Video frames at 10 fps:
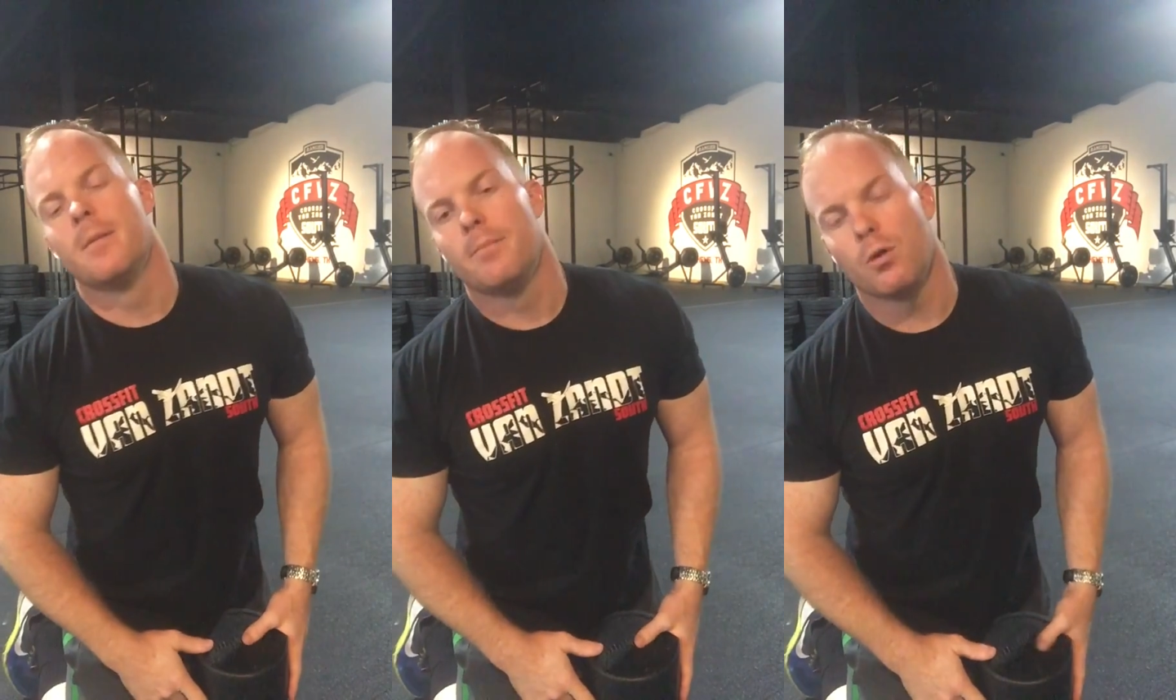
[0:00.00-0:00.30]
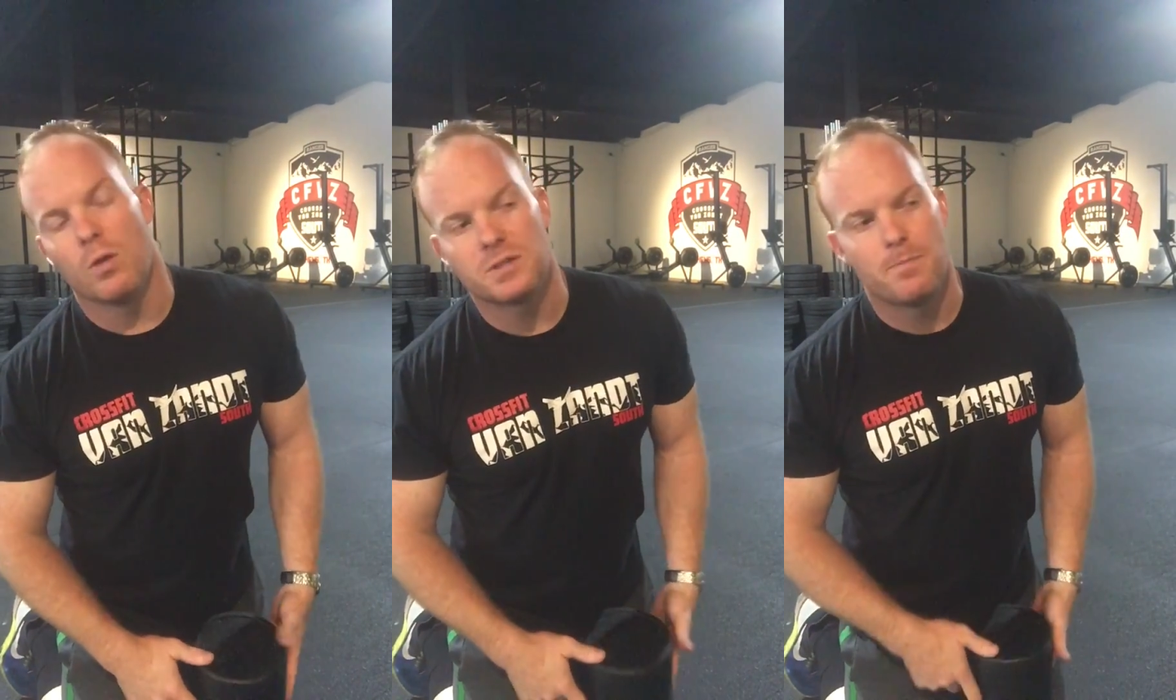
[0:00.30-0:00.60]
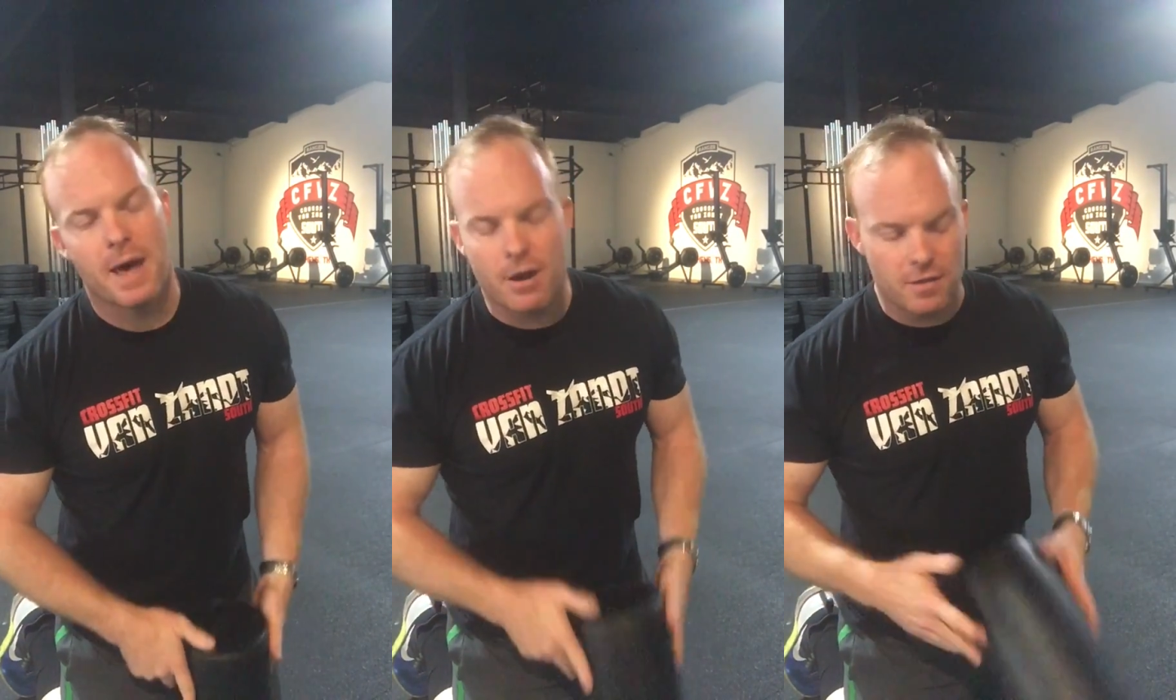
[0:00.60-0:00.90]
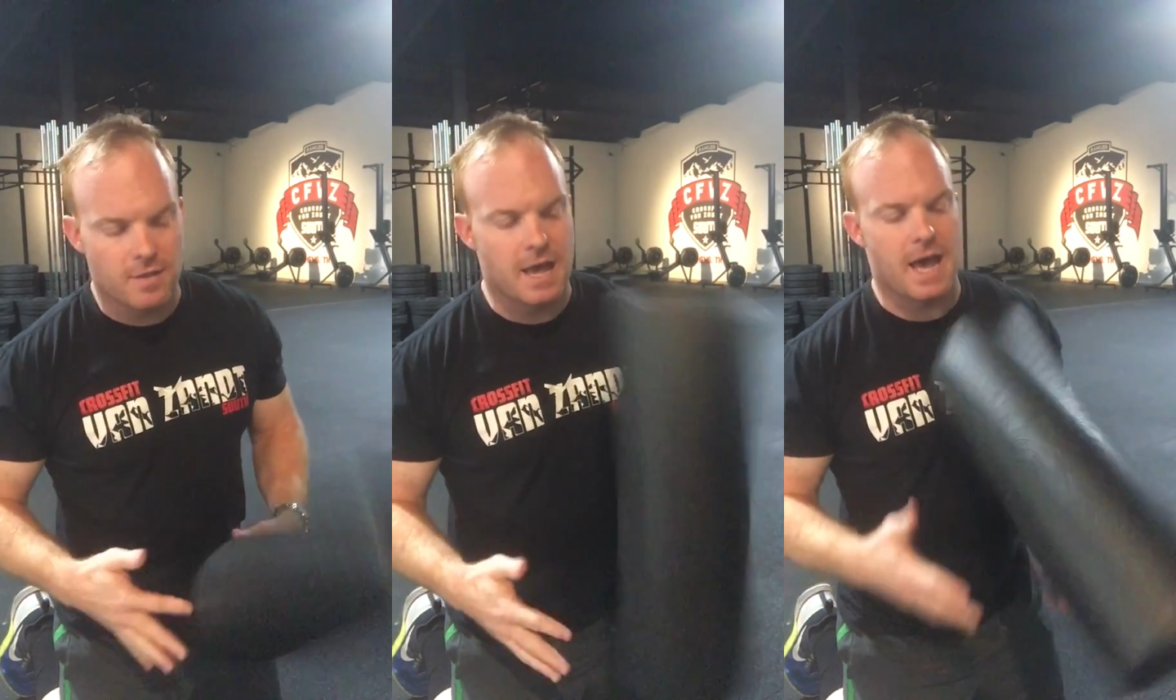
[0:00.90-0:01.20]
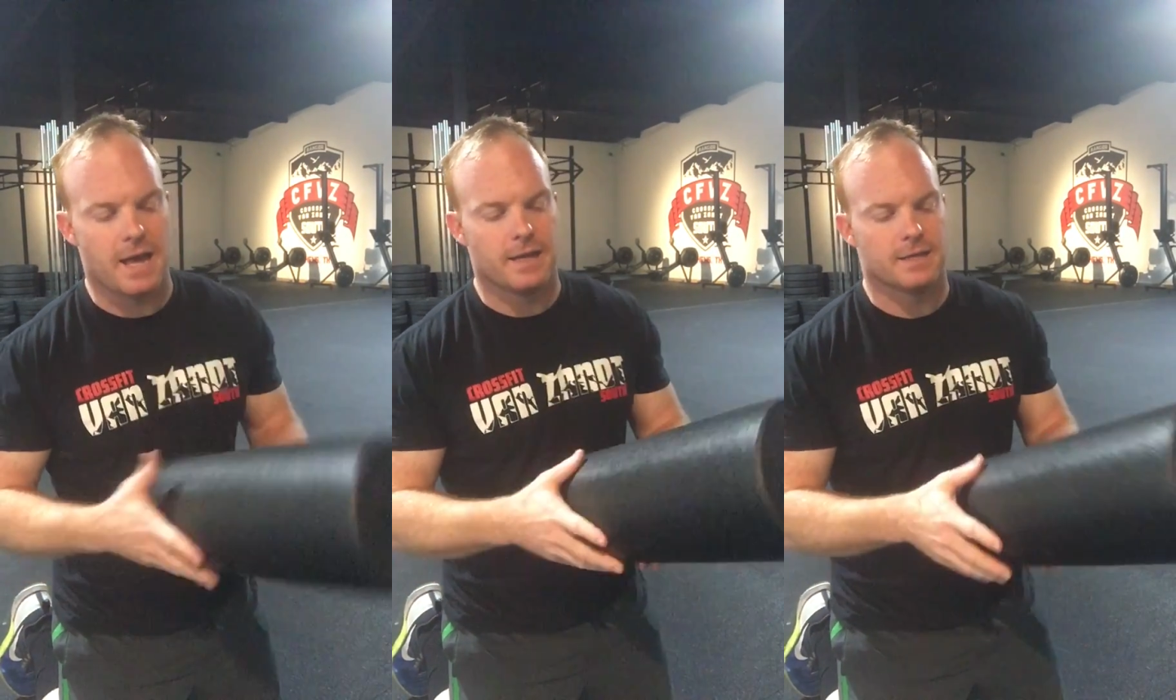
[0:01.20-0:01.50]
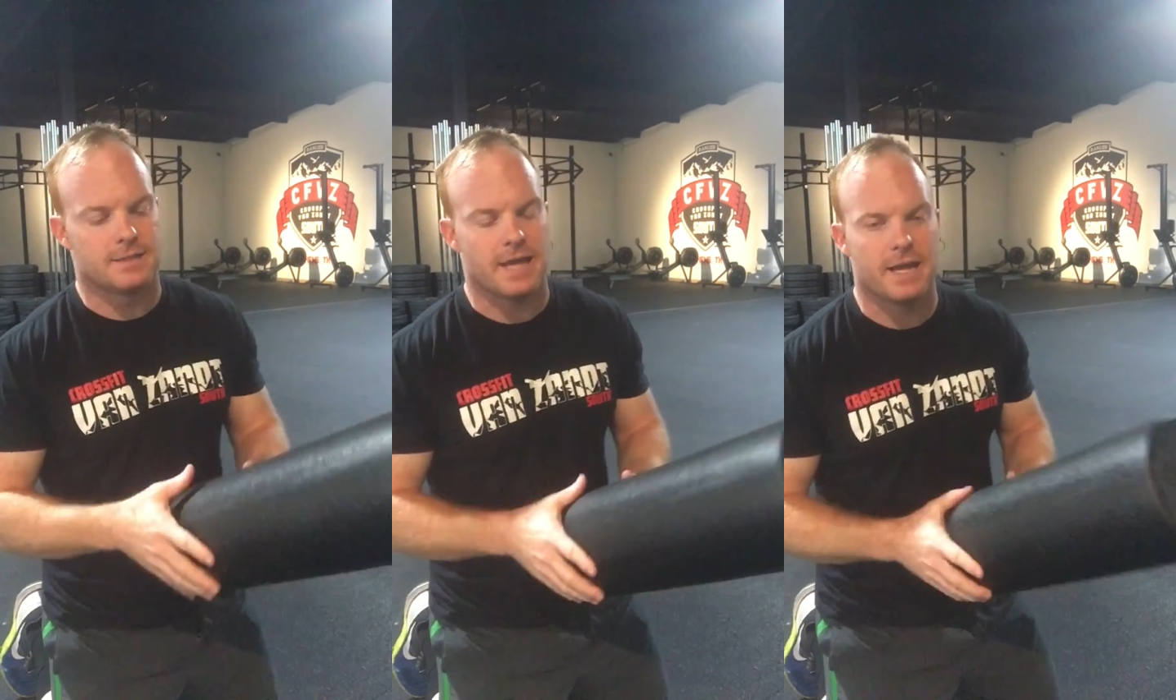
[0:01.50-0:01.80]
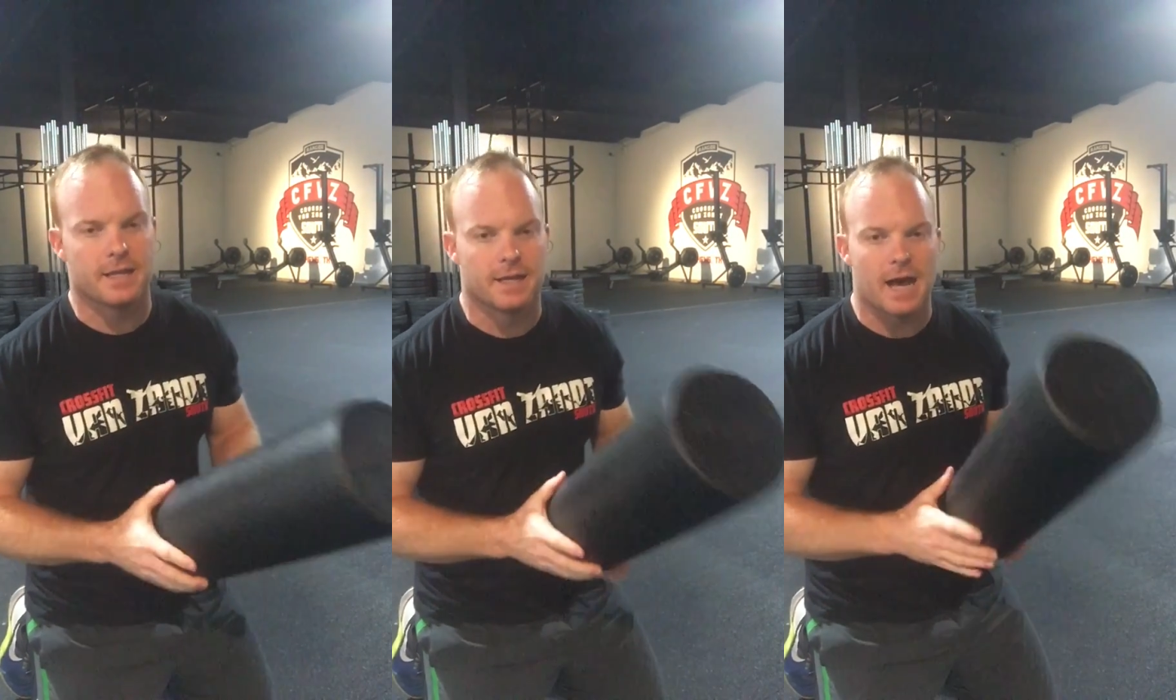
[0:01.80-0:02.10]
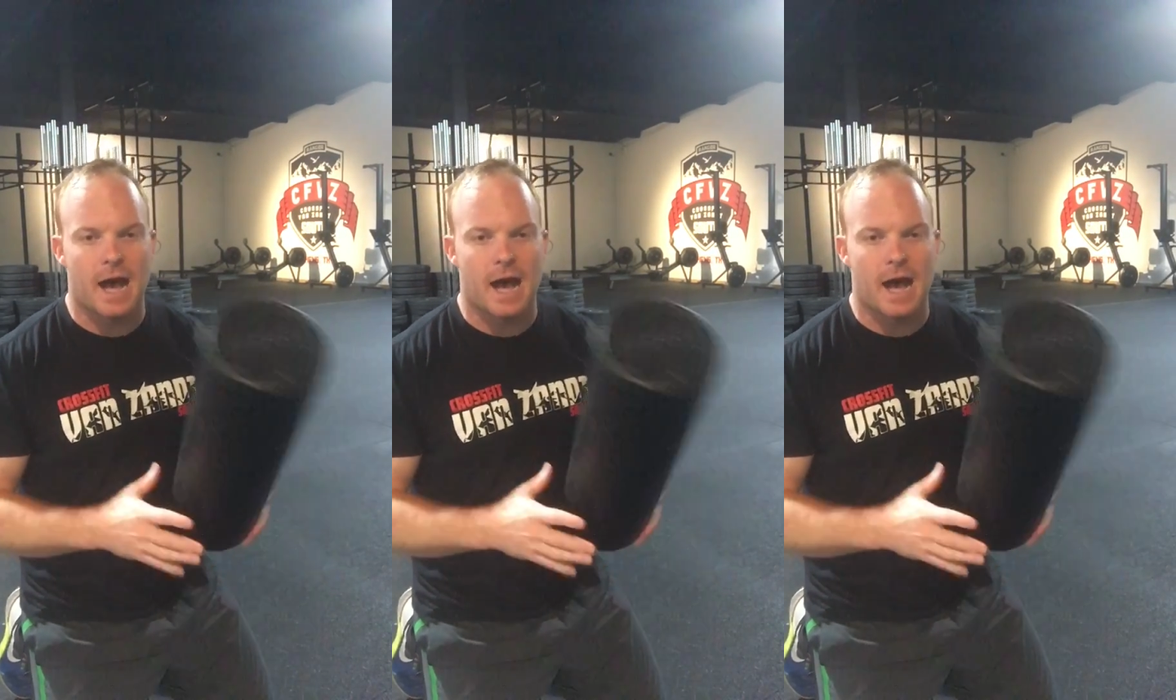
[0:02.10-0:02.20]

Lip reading: But what's better than that is taking an